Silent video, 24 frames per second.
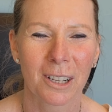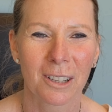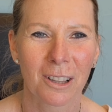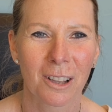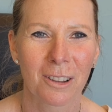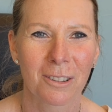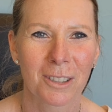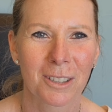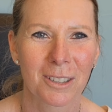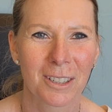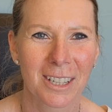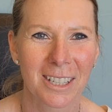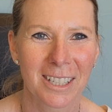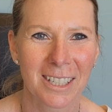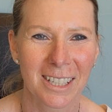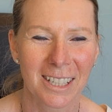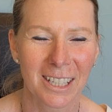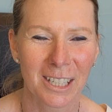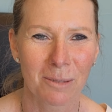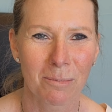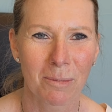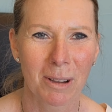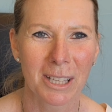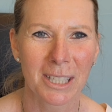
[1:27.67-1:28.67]
closer to
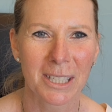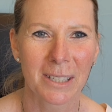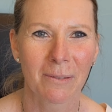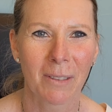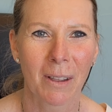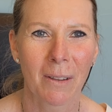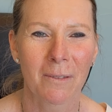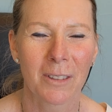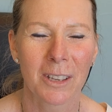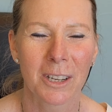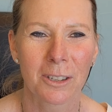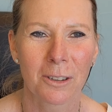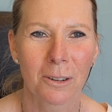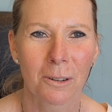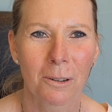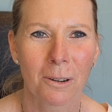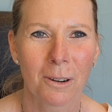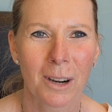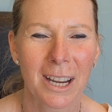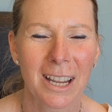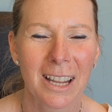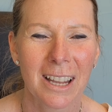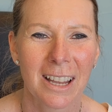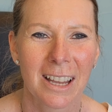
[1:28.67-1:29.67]
6 months of
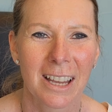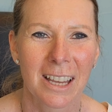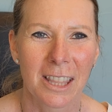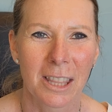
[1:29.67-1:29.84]
inventory,